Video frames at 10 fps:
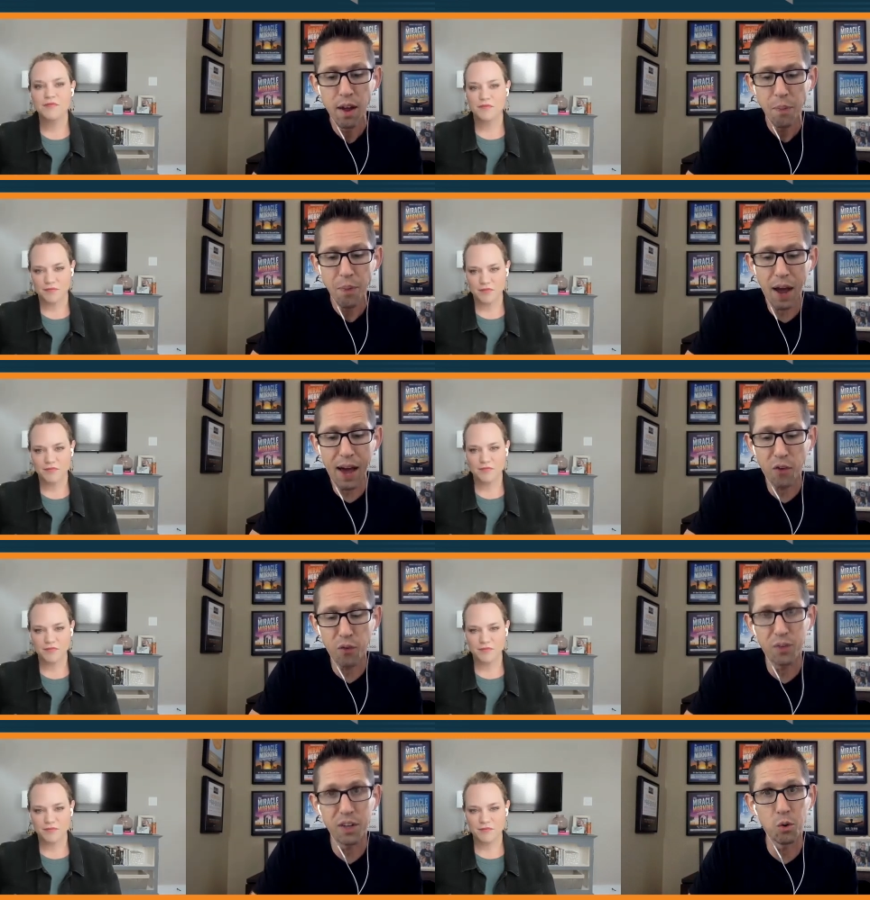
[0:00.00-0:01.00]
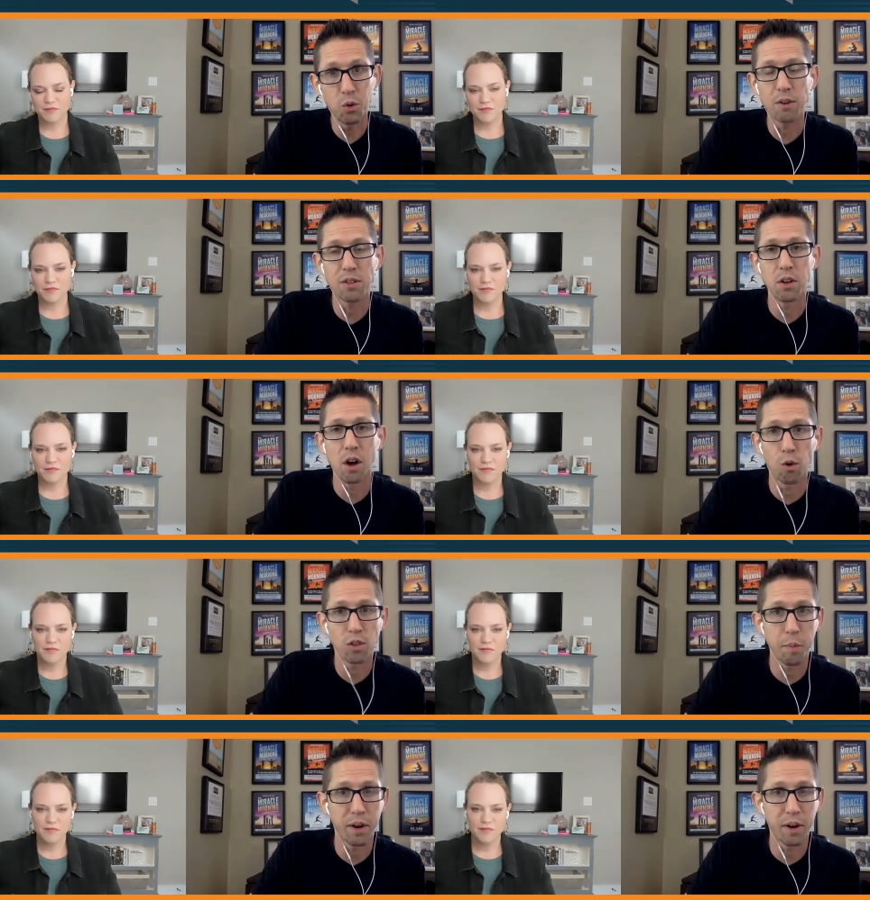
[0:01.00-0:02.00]
Speaker 1: I had $52,000 on
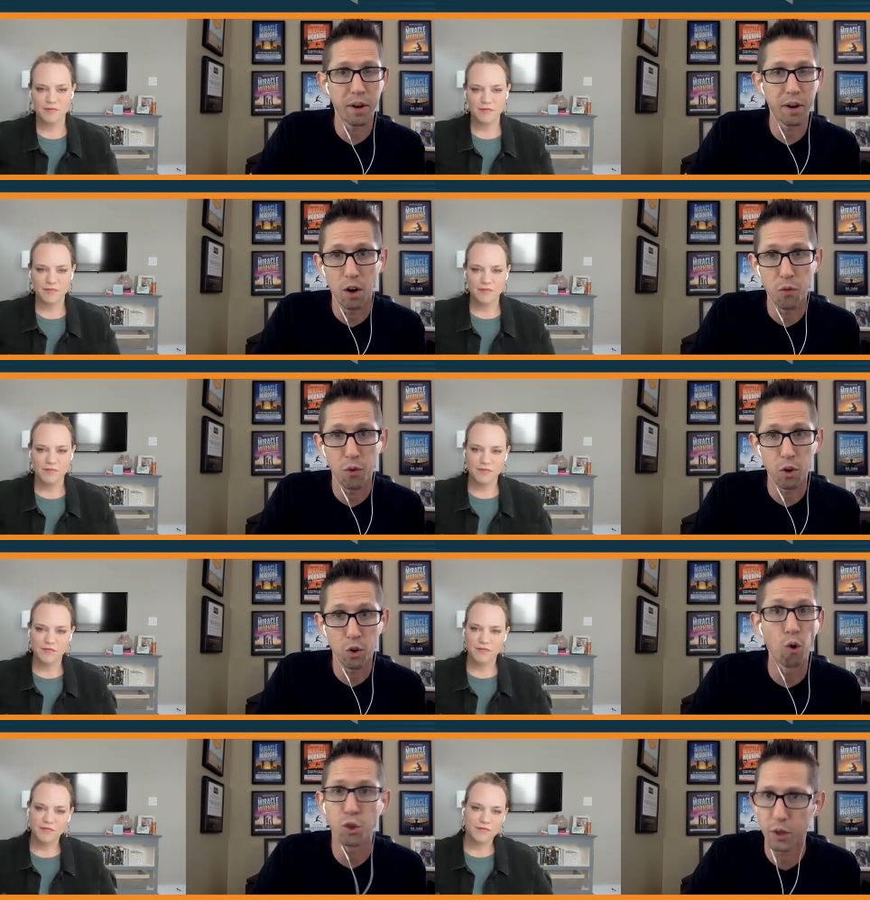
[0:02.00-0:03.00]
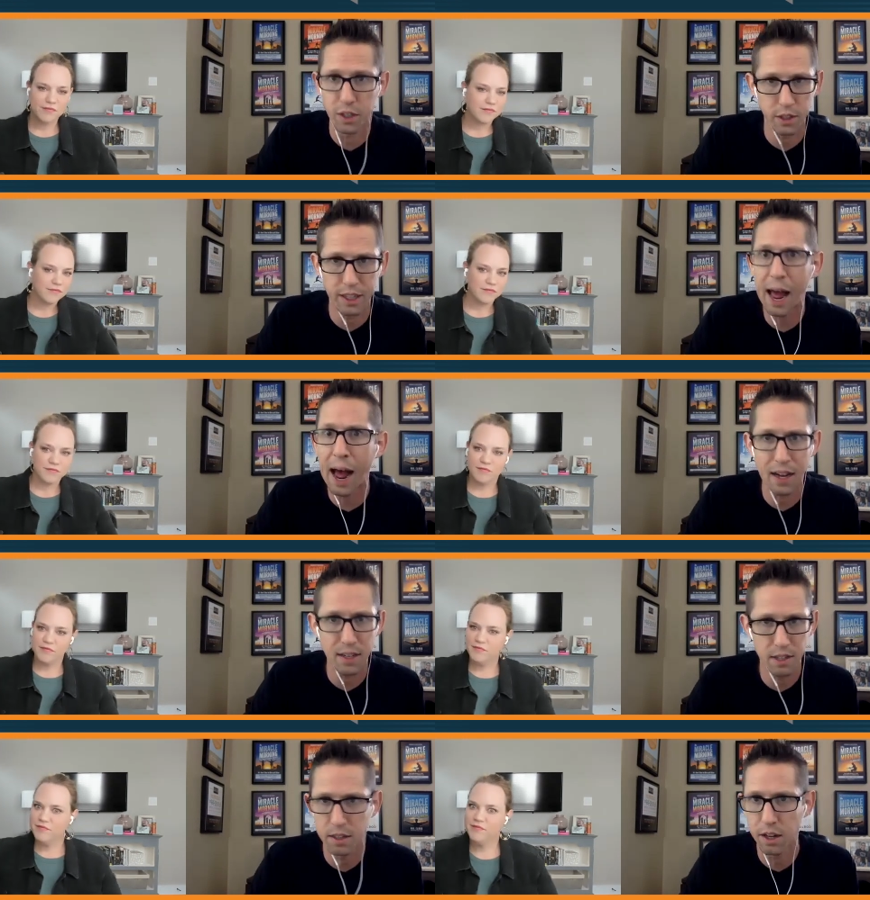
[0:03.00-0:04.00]
my credit card for groceries and gas
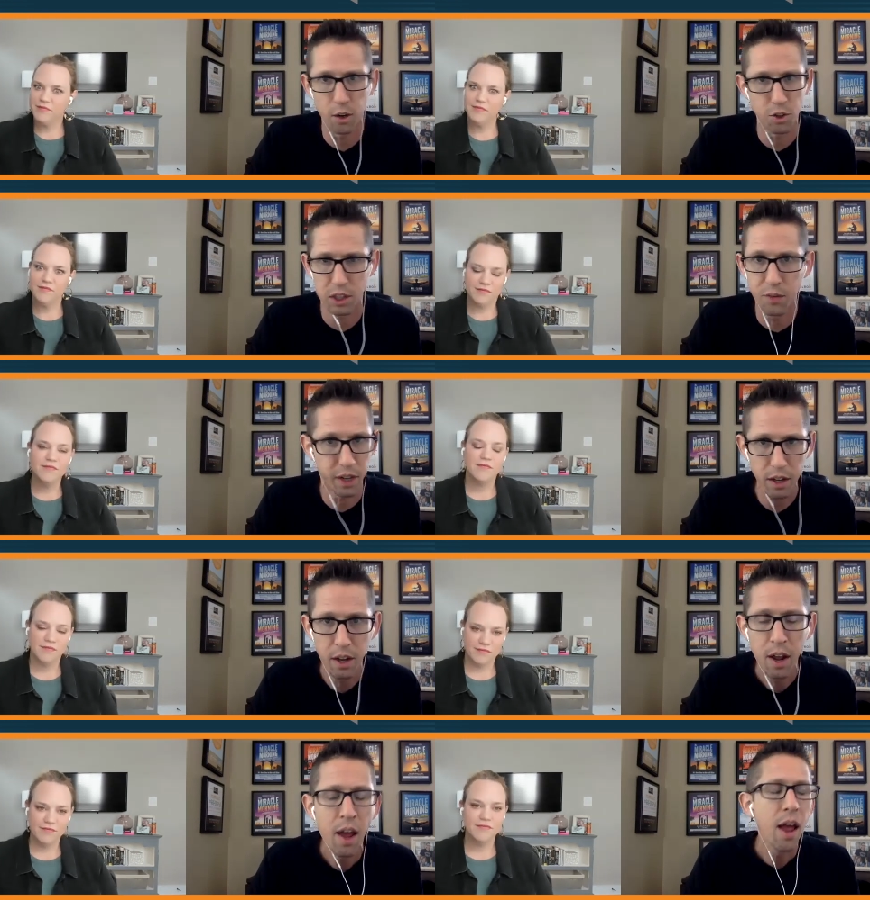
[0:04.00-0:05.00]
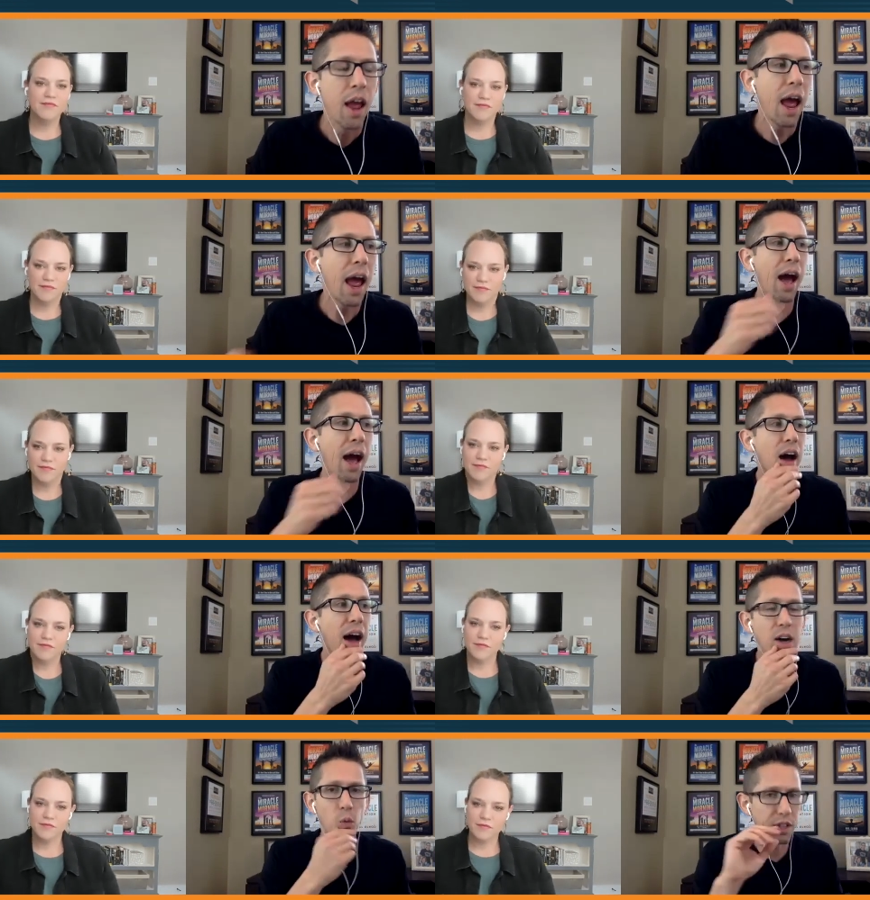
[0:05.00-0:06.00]
and, you know, just living. Mm-hmm. And I
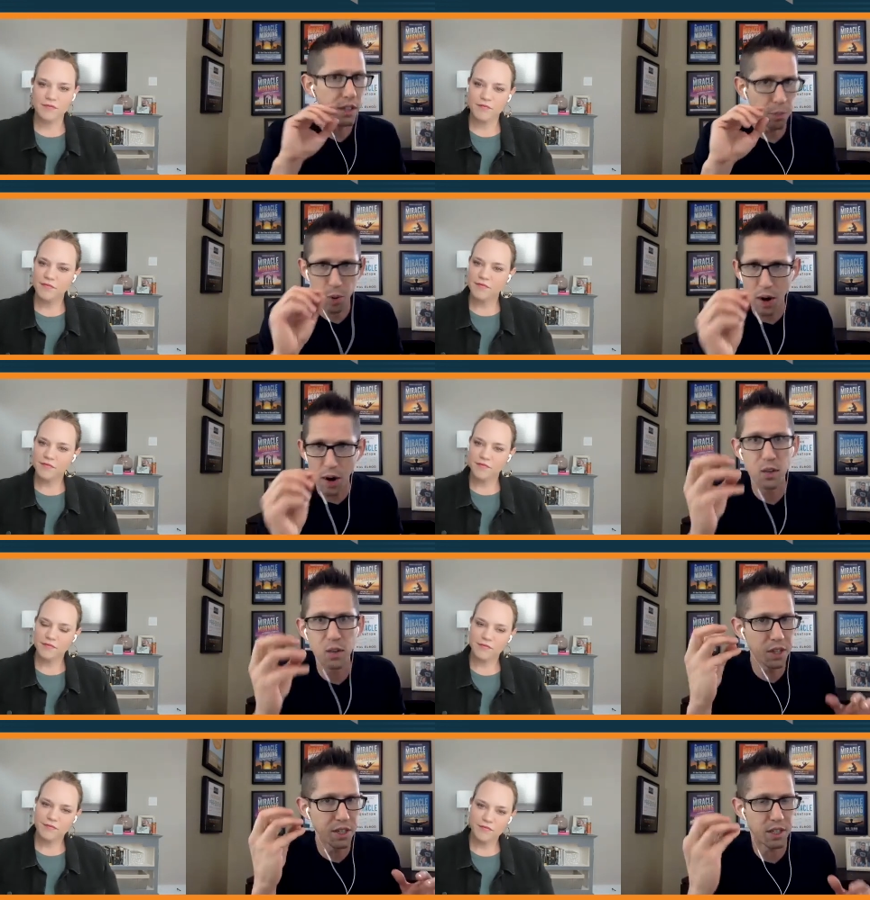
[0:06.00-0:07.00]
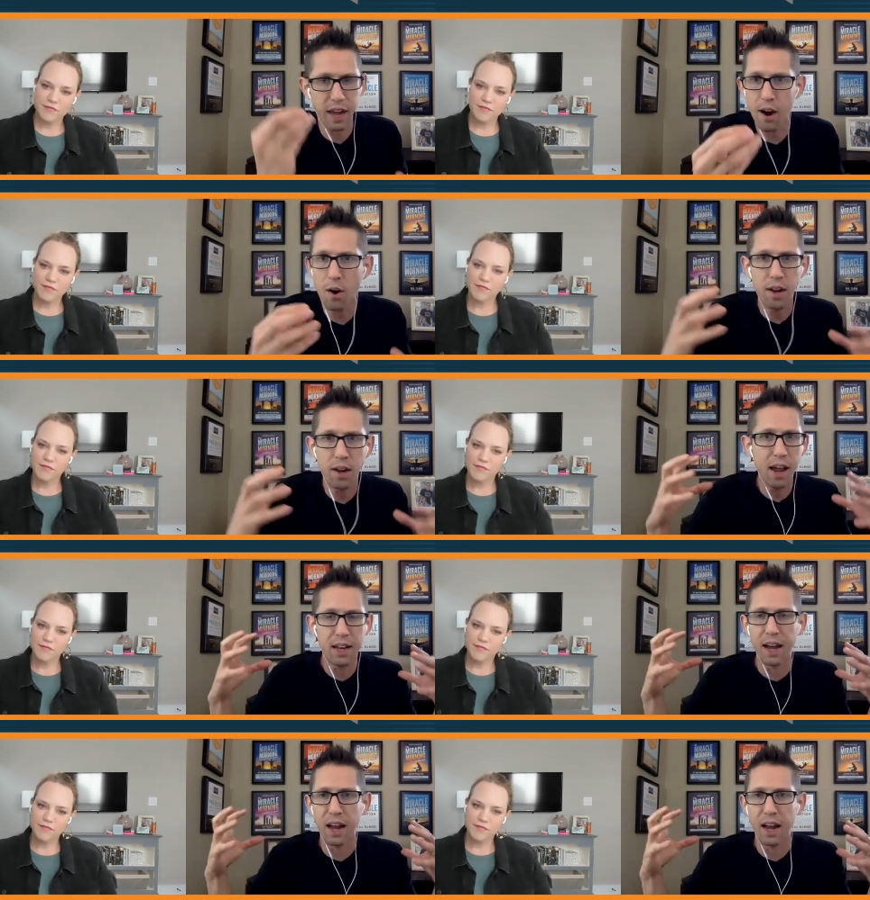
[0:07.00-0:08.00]
got really depressed and really scared. And, and
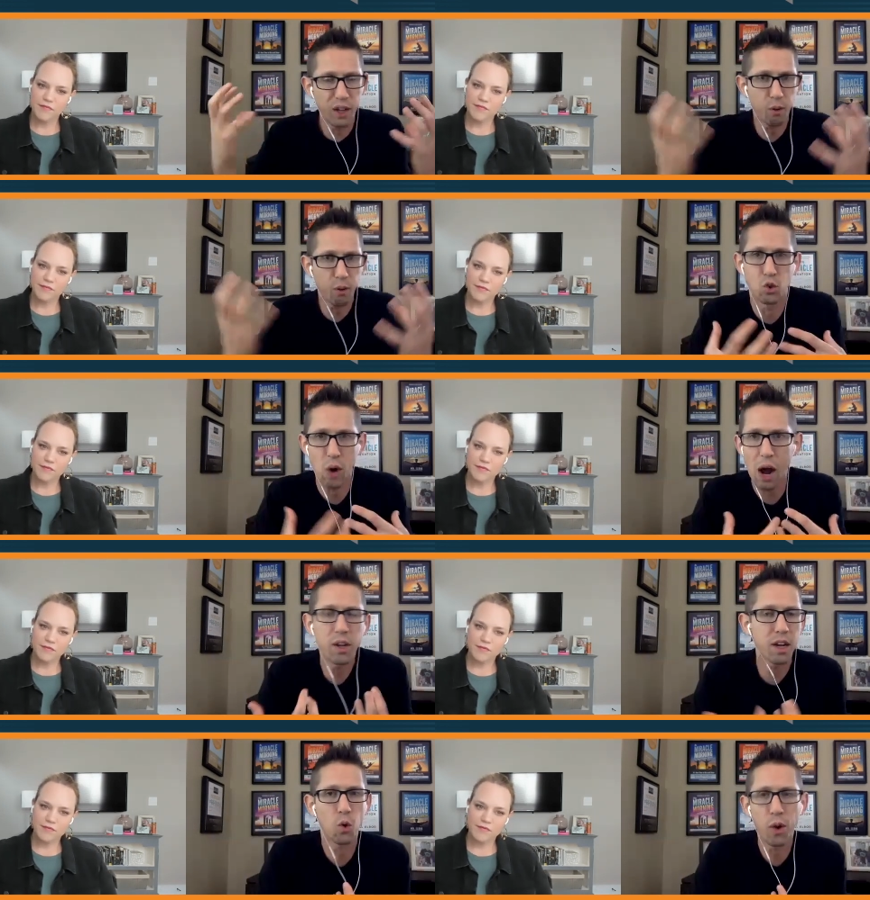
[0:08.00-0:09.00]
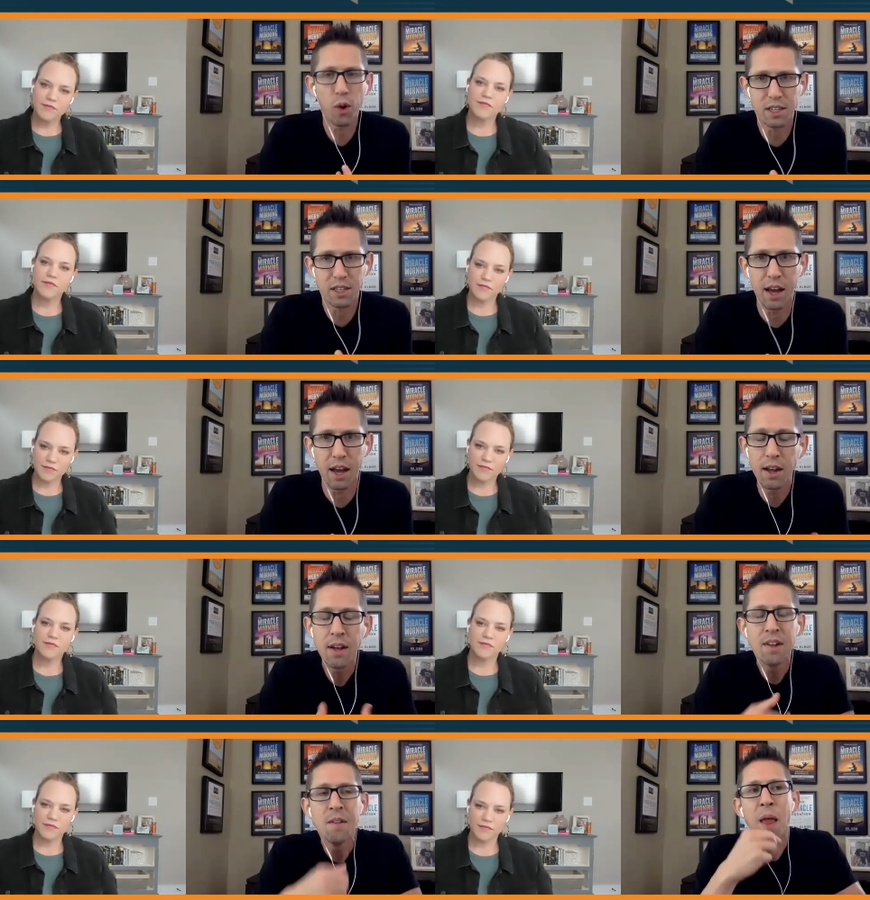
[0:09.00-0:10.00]
like, I felt like I was drowning in quicksand.
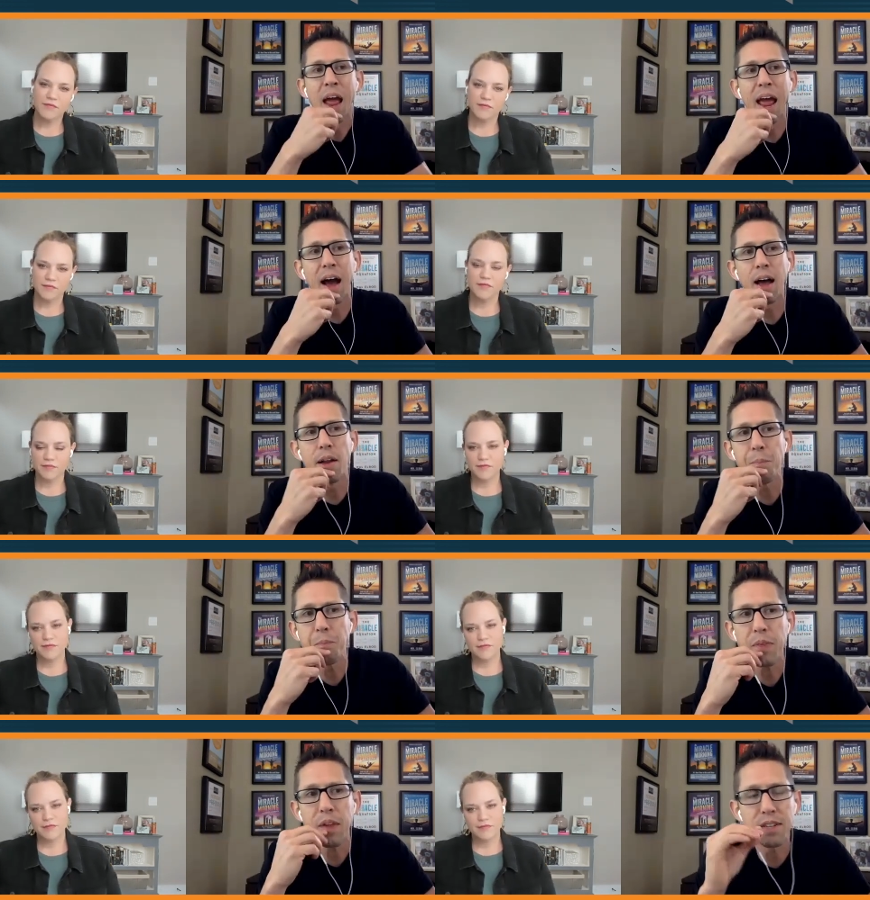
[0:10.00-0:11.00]
And a